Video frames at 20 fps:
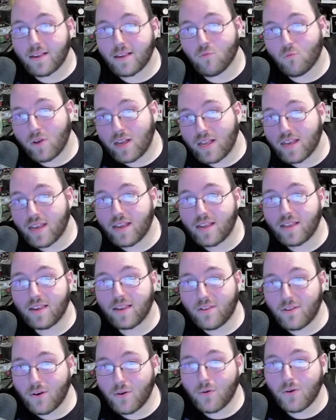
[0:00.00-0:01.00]
WizKids is
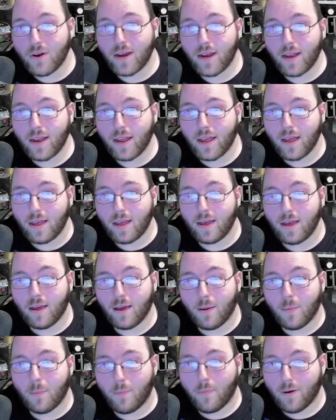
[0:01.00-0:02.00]
doing,
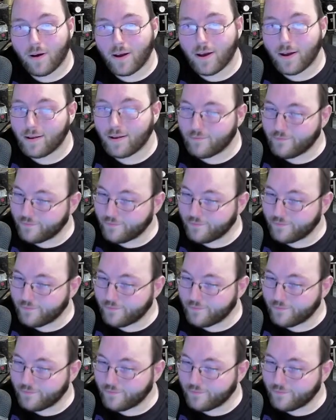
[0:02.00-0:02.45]
but